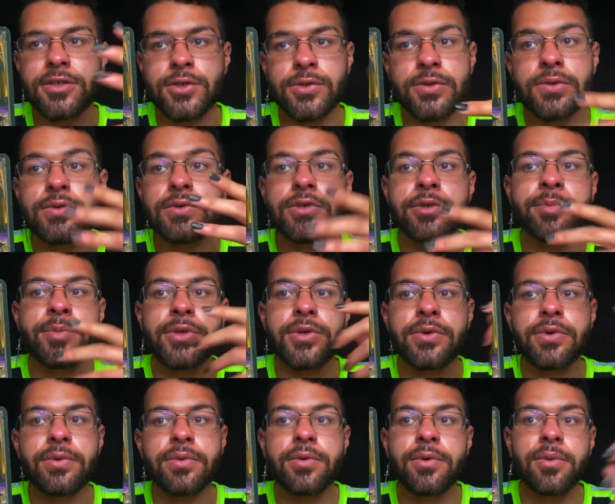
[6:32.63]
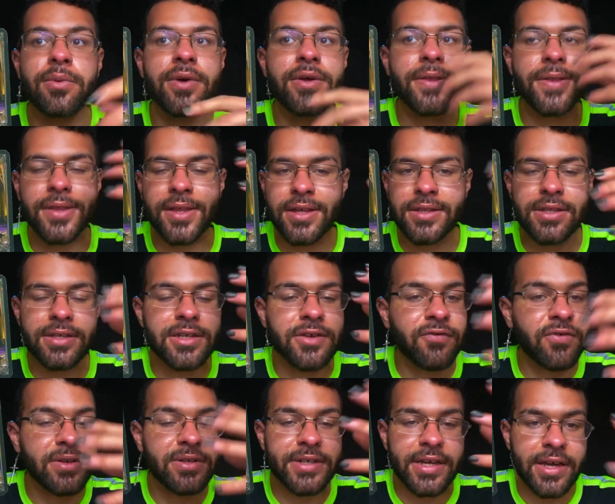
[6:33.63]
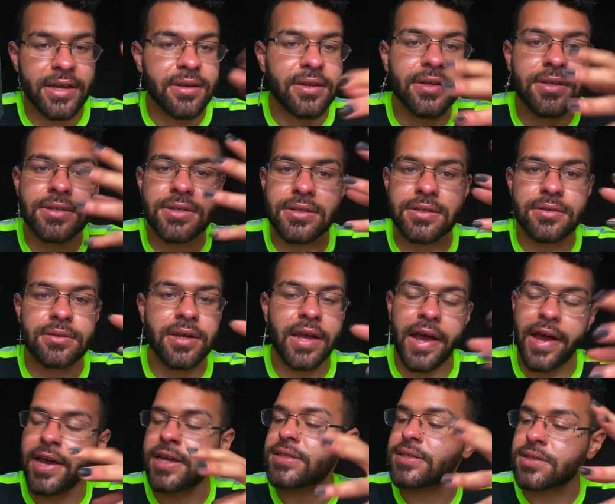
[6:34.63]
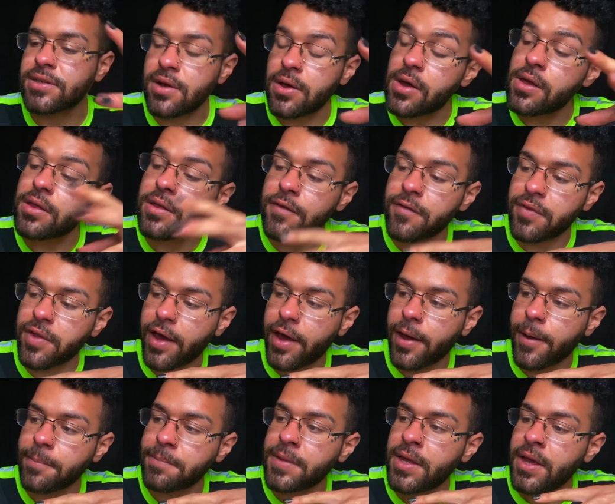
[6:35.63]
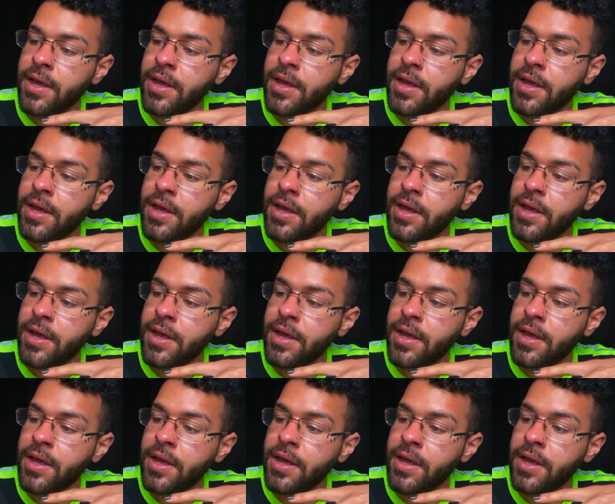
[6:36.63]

to commune with like the different deities and guides and all of that.